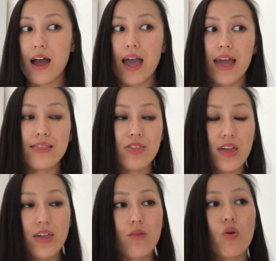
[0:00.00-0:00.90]
And
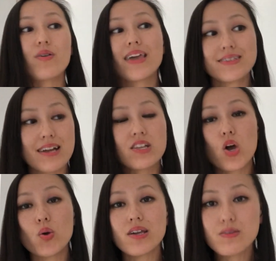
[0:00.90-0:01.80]
thinking, well, yes, I
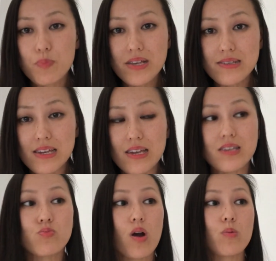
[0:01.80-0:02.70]
know he's busy.
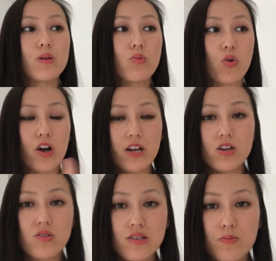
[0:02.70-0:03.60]
He's probably working
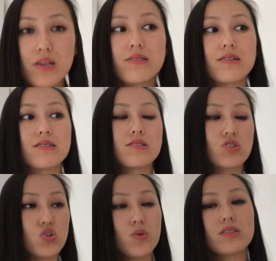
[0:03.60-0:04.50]
on his business. He's
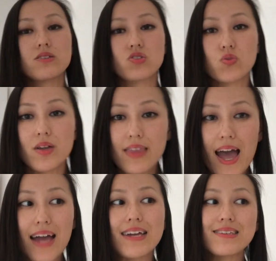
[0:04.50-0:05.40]
doing this, doing
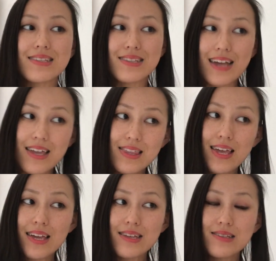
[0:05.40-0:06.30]
that. He did say
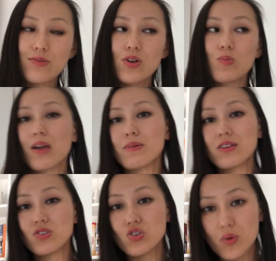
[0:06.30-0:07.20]
this, so maybe
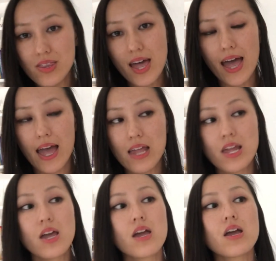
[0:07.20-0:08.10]
he's doing that.
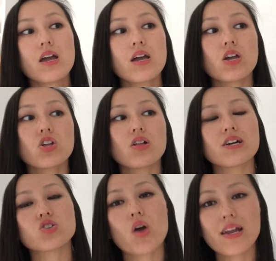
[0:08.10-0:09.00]
you know, like
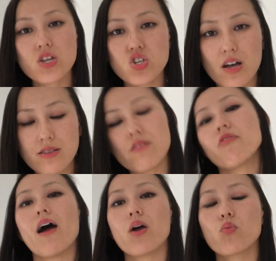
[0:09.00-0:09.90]
trying to
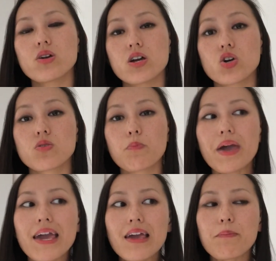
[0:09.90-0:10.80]
justify what it could be,